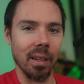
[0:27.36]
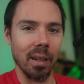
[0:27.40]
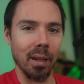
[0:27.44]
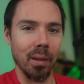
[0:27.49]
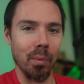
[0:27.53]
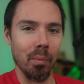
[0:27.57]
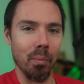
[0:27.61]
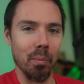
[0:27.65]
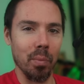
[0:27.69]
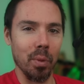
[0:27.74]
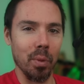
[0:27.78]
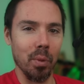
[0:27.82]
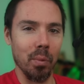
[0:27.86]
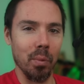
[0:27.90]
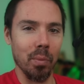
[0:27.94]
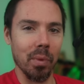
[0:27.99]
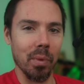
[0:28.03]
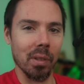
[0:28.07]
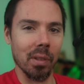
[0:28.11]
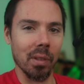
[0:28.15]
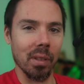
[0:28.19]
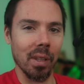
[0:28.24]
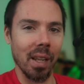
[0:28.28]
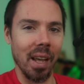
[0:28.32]
I
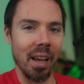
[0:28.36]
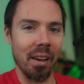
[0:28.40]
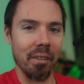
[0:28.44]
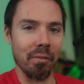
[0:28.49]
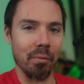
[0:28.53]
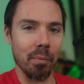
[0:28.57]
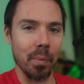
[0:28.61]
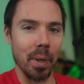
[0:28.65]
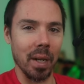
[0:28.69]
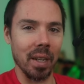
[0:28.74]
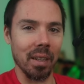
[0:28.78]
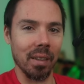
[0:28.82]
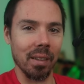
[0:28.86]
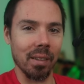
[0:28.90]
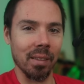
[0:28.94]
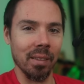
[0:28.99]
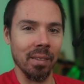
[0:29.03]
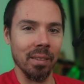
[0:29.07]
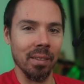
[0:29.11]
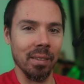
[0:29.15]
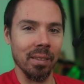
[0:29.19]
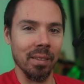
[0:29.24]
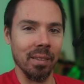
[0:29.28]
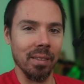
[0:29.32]
boomed a lav mic.
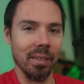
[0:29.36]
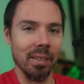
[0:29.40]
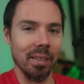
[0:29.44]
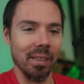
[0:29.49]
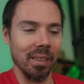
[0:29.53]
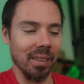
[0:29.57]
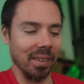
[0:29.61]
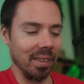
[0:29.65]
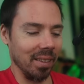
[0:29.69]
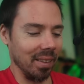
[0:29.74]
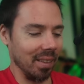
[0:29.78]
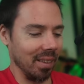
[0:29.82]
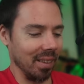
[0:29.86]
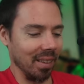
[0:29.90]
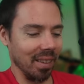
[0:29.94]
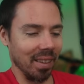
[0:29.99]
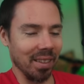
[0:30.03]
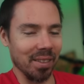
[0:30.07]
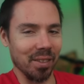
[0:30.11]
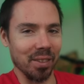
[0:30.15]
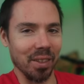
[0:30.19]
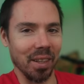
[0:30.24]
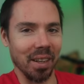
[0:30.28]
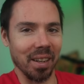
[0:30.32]

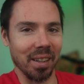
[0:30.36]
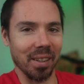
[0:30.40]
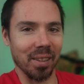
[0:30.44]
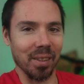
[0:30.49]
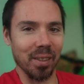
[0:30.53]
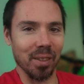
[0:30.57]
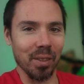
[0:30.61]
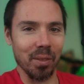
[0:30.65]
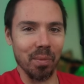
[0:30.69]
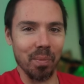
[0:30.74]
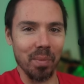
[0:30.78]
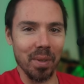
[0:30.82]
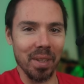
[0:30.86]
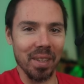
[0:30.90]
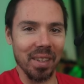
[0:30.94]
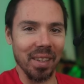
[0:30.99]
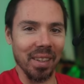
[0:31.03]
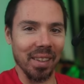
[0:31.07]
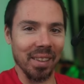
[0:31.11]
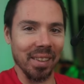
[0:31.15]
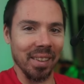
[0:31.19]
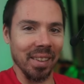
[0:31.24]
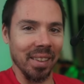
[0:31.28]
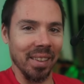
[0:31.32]
They said it couldn't be
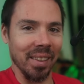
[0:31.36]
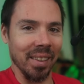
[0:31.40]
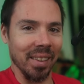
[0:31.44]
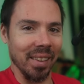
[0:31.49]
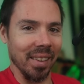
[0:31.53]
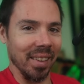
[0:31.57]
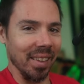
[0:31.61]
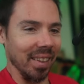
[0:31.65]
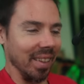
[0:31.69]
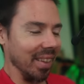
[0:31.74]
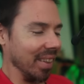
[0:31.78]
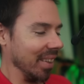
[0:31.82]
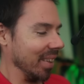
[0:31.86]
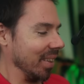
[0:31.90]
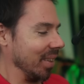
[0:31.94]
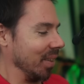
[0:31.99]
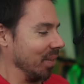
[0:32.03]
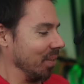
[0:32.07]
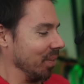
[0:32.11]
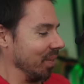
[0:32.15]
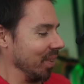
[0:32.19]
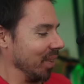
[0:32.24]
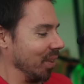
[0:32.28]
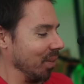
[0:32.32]
done.
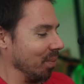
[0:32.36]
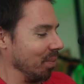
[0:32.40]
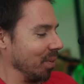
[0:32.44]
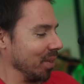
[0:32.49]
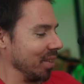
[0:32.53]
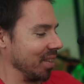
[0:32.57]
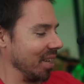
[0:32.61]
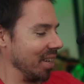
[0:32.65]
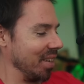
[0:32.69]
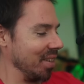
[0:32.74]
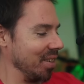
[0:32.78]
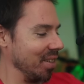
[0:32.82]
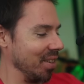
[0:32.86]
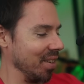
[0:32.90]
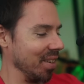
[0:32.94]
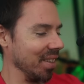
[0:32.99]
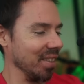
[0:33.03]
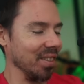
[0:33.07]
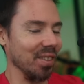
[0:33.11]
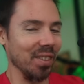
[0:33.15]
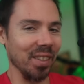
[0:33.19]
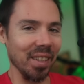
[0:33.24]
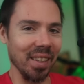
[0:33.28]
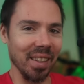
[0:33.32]
Um, don't pretend you
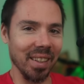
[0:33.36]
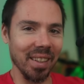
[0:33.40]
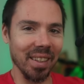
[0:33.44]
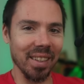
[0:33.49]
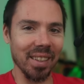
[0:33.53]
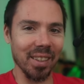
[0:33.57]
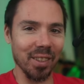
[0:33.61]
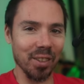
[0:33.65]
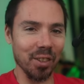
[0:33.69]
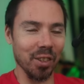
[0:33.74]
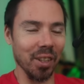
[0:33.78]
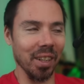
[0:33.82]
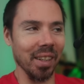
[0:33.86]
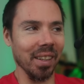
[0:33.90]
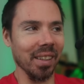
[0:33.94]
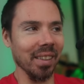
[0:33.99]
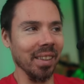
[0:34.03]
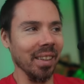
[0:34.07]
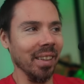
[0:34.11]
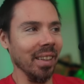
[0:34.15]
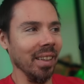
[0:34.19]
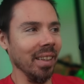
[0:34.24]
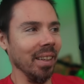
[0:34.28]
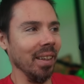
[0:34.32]
can see it in the shot.
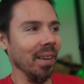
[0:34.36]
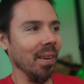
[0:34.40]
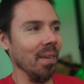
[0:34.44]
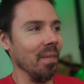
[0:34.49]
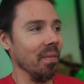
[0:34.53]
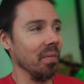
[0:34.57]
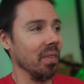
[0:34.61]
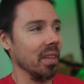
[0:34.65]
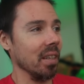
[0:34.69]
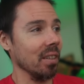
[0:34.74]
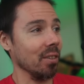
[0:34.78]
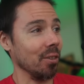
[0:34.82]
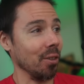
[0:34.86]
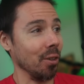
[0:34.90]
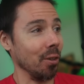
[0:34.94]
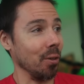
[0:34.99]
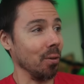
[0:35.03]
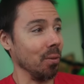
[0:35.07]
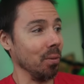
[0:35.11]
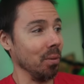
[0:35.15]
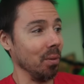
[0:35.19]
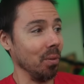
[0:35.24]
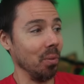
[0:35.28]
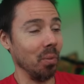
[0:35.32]

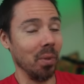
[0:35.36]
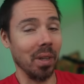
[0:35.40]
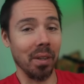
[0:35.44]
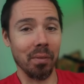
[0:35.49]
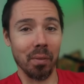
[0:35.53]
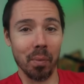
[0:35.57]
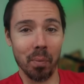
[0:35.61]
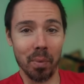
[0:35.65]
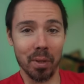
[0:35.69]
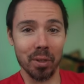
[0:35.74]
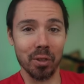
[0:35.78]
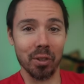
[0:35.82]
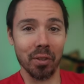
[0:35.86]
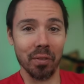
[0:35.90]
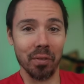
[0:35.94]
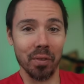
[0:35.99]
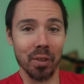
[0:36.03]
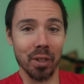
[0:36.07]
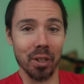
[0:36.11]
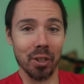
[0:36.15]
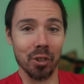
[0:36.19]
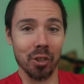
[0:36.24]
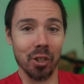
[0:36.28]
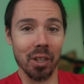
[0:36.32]
So we have a bunch of
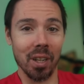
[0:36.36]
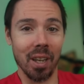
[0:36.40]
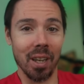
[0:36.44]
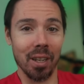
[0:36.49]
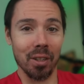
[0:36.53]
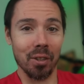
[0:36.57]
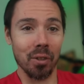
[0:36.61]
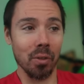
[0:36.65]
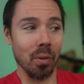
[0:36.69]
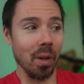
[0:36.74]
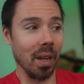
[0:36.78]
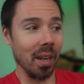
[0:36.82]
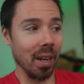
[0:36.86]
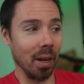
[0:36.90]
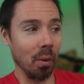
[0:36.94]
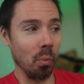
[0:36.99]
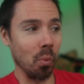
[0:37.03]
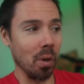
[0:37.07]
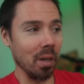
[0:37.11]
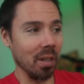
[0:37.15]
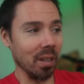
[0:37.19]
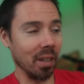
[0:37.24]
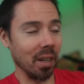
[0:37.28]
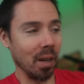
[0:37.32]
footage to get to, and I
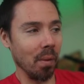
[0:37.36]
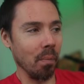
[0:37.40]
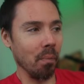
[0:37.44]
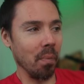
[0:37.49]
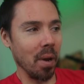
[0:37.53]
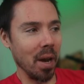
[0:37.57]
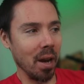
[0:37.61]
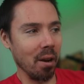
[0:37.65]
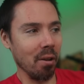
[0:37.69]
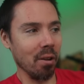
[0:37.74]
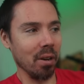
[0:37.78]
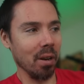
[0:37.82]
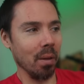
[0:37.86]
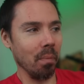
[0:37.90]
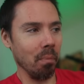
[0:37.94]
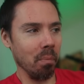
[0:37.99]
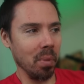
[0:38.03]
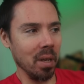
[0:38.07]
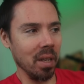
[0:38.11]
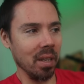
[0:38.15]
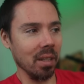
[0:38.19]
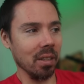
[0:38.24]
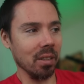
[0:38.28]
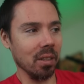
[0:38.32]
want to compare it a
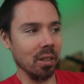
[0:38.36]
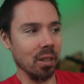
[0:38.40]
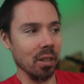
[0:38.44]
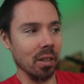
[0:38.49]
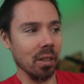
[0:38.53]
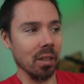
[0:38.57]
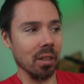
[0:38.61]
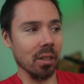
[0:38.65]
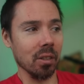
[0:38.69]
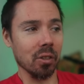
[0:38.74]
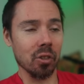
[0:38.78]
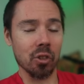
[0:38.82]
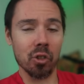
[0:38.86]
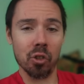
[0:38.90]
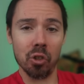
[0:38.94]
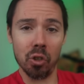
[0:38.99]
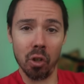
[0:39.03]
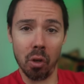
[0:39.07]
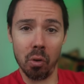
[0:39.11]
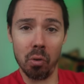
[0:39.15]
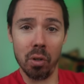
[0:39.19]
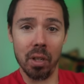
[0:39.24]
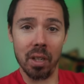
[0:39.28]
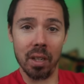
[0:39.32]
bit to the
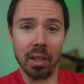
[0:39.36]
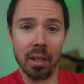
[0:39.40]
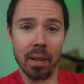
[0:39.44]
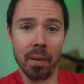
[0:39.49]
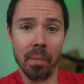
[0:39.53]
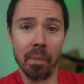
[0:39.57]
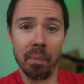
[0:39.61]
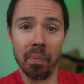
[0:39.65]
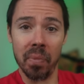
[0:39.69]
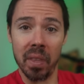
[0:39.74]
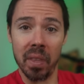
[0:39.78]
Sony